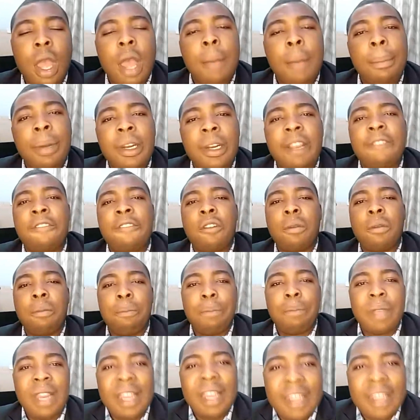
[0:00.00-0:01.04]
But if you
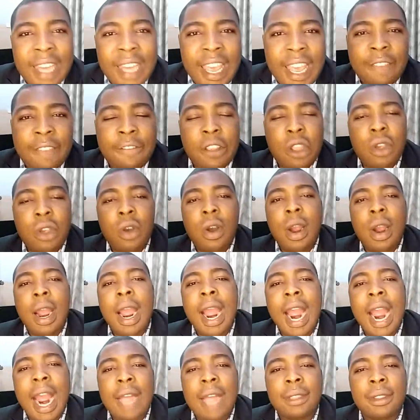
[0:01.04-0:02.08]
believe in your
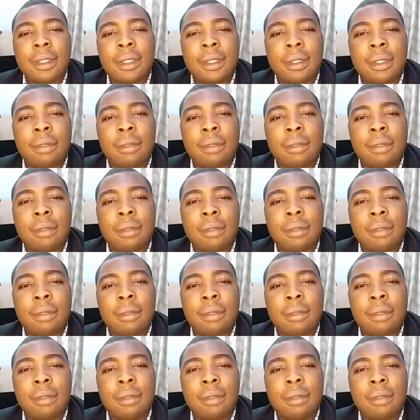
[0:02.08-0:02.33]
heart